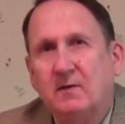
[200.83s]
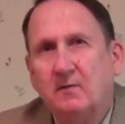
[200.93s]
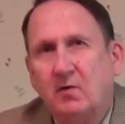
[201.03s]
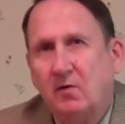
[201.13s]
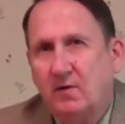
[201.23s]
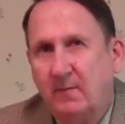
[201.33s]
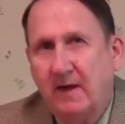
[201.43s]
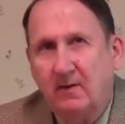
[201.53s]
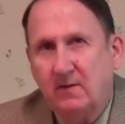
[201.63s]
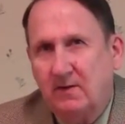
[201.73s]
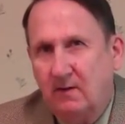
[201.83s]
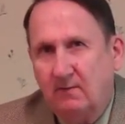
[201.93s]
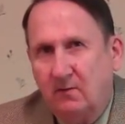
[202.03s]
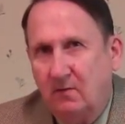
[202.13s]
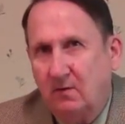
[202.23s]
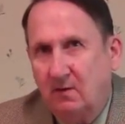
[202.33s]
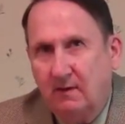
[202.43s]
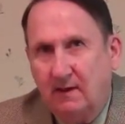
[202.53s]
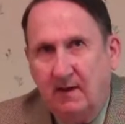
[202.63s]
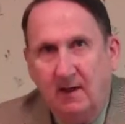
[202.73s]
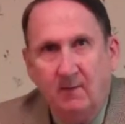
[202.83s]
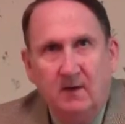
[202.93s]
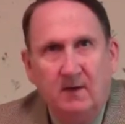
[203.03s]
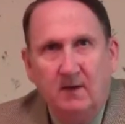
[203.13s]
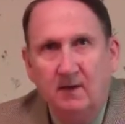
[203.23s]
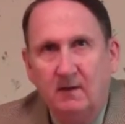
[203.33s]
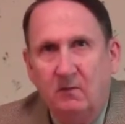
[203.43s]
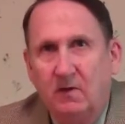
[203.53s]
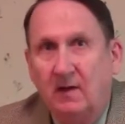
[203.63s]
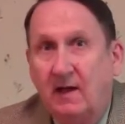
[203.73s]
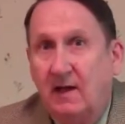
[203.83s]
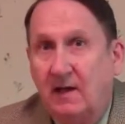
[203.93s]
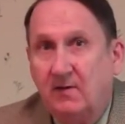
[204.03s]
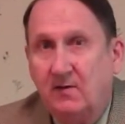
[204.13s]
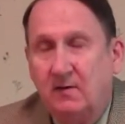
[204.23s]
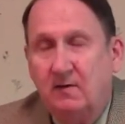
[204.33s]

charged the batteries in it for a long time, and it wouldn't last.